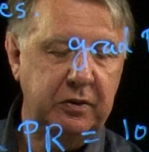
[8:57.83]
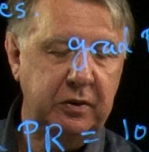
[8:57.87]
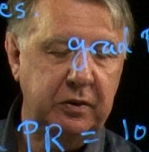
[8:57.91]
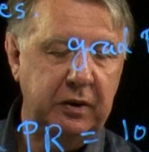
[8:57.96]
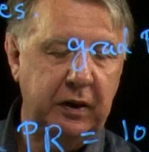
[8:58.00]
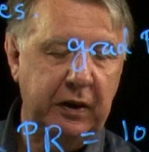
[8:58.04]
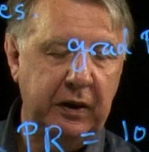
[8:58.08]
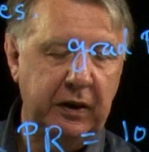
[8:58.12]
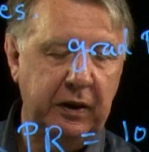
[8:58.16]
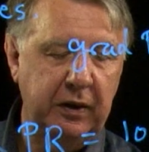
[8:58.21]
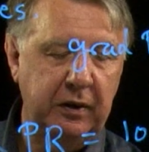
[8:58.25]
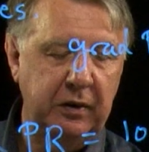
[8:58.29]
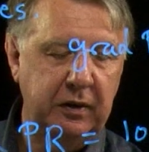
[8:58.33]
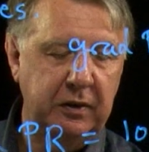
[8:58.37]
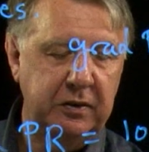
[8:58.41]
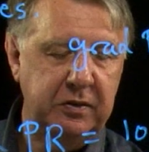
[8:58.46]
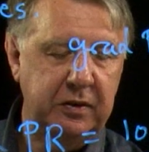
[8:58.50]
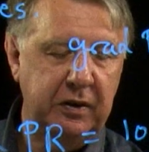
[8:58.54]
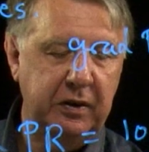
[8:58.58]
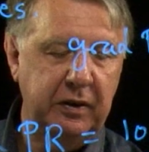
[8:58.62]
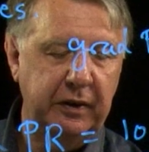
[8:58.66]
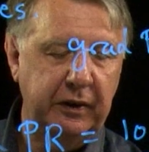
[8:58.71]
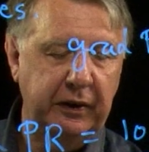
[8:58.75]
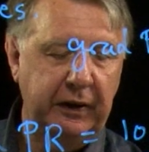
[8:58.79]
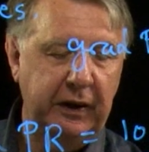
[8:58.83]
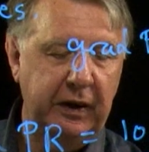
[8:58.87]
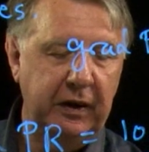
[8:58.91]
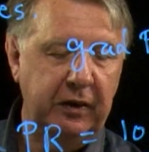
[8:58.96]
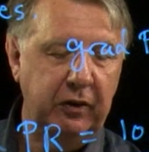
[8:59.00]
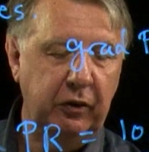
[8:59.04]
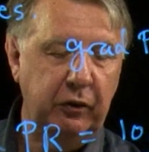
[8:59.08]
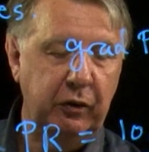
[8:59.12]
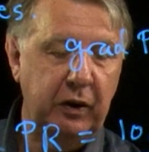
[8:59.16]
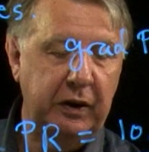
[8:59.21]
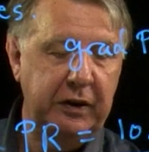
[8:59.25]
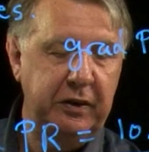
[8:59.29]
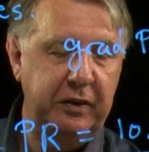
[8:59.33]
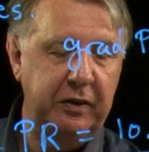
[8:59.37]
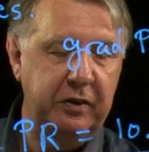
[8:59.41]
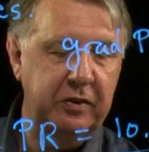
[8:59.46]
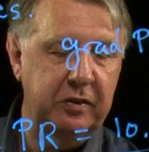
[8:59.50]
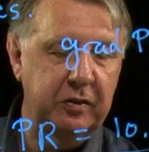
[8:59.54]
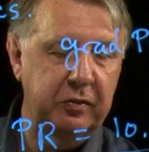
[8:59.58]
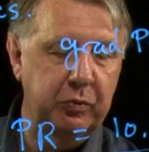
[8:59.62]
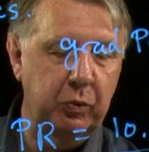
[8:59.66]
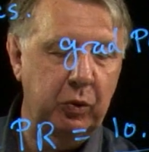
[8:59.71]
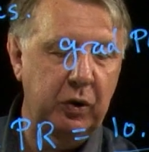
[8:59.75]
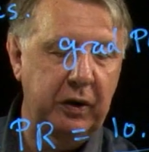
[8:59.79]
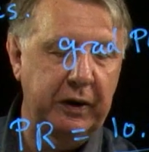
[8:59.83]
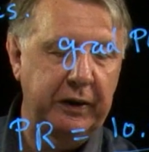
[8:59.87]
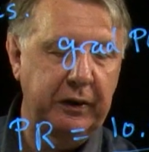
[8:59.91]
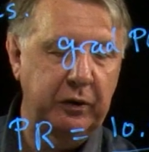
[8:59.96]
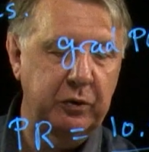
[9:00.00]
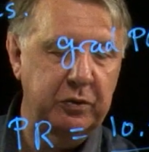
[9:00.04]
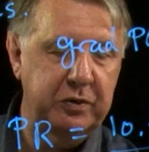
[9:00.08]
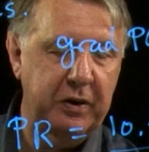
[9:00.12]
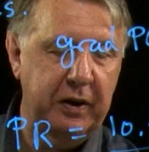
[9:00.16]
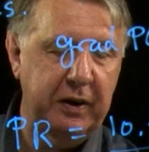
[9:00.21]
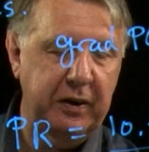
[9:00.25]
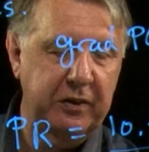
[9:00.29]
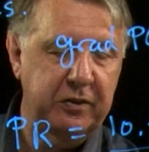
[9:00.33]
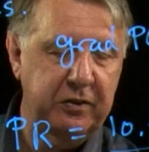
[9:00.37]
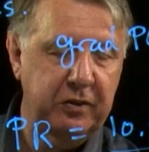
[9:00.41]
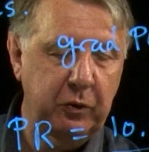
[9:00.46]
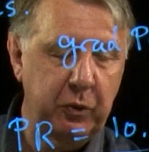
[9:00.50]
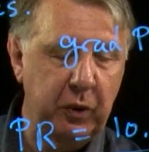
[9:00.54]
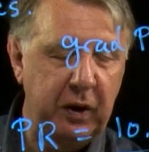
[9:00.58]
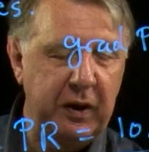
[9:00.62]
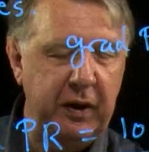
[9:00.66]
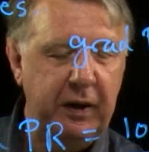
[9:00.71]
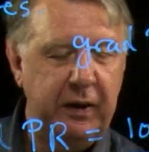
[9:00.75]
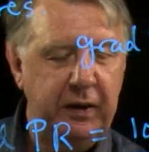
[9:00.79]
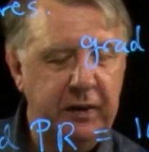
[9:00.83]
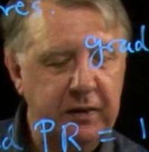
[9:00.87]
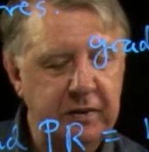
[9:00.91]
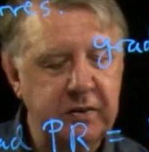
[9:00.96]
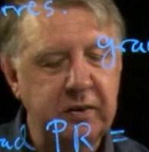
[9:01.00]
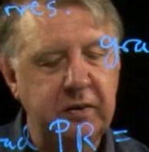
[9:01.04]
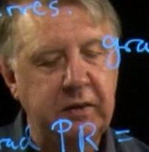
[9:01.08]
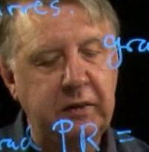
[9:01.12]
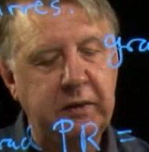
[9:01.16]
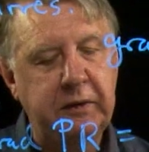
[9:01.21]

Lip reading: let's start again, the gradient of y equals x squared